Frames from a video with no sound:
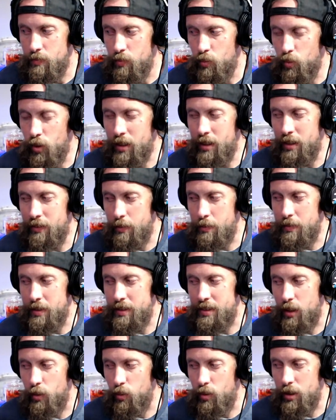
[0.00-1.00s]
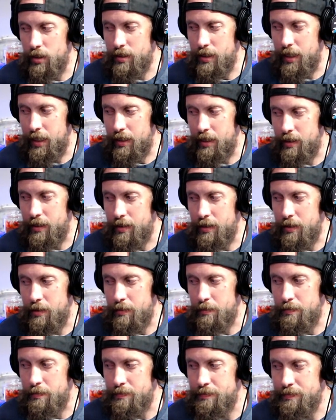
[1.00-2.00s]
one of them is I want that.
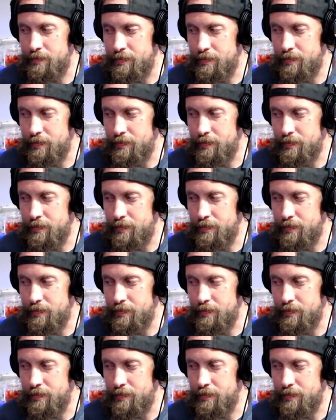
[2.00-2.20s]
Um,